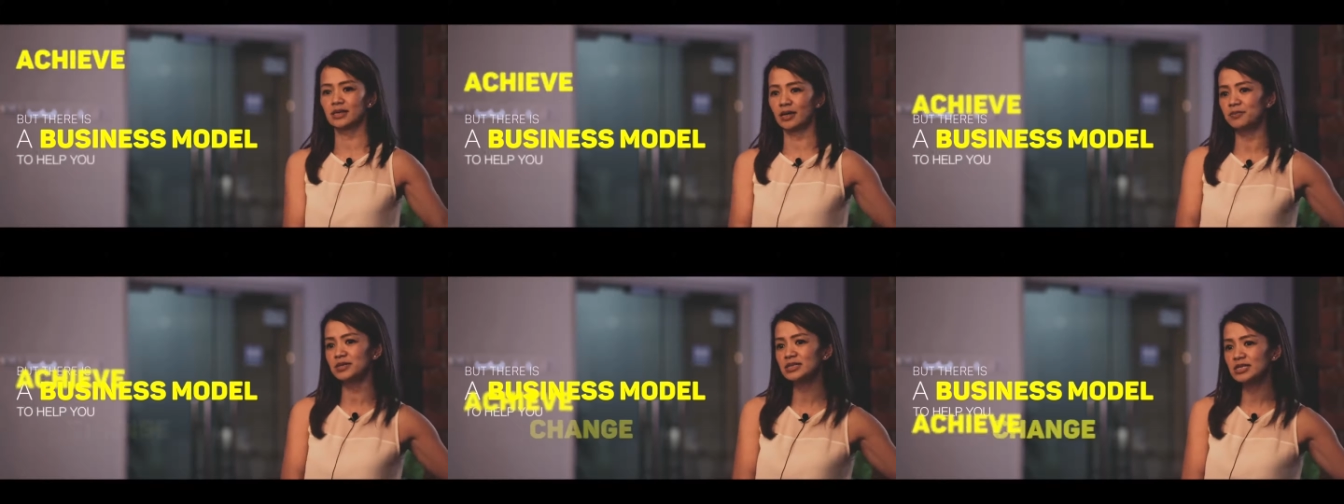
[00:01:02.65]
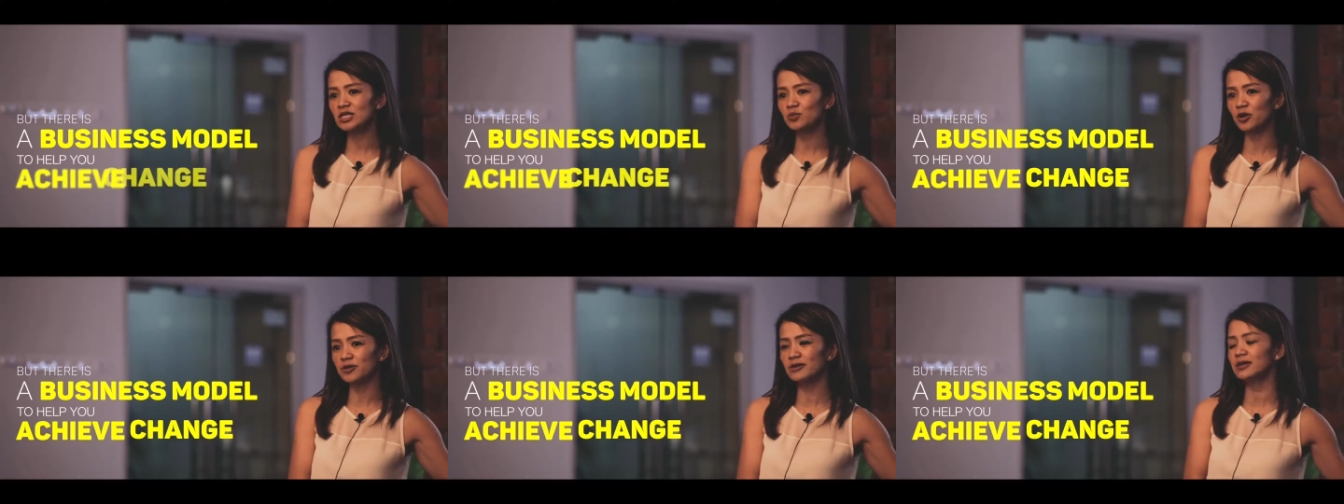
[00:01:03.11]
a business
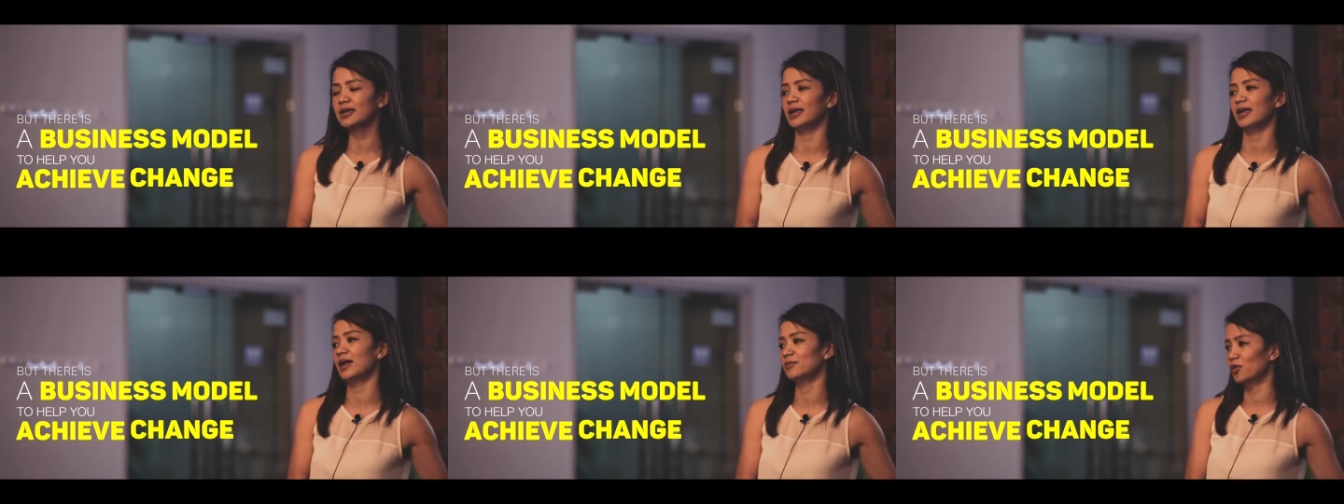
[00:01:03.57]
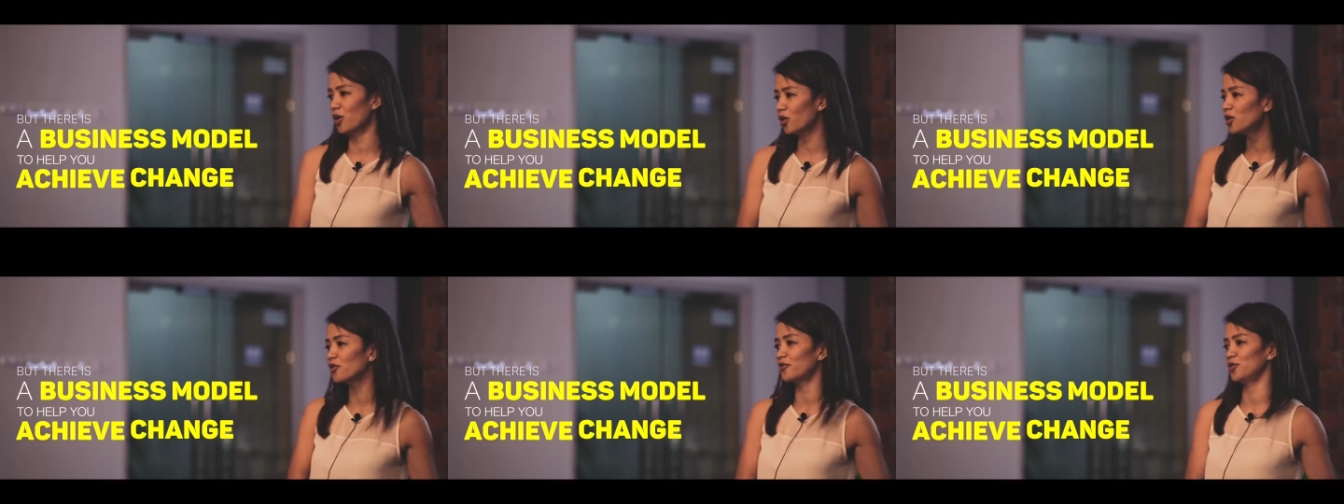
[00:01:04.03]
model can help
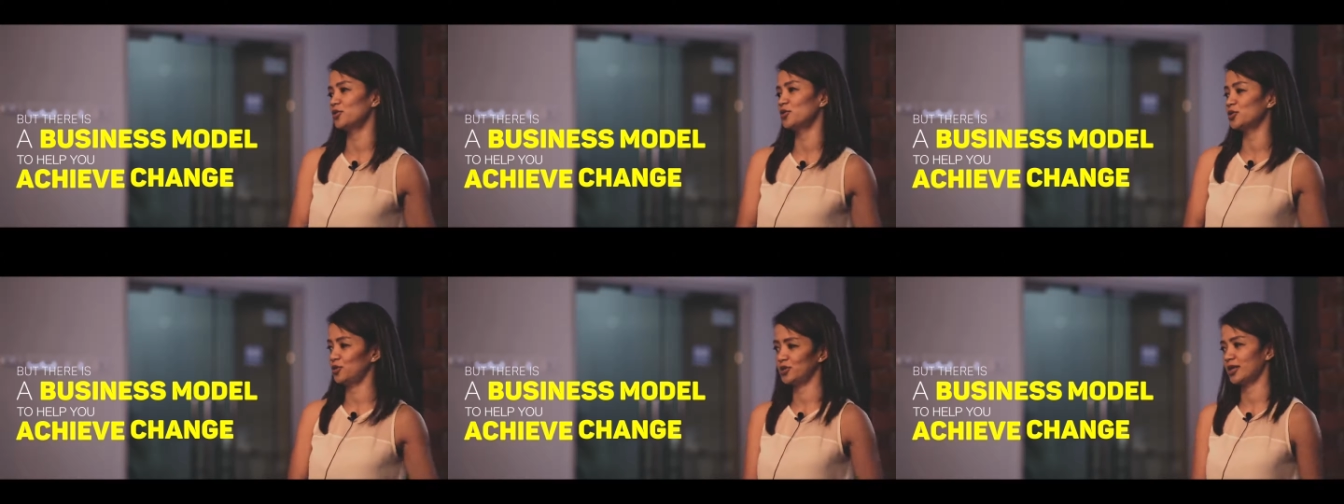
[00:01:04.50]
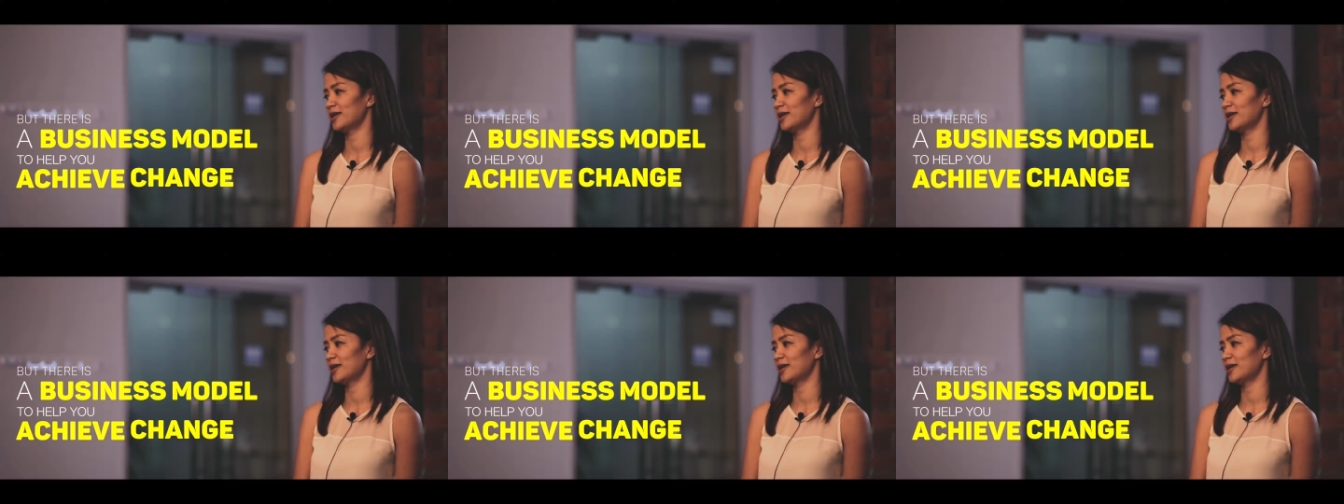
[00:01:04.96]
all of you to do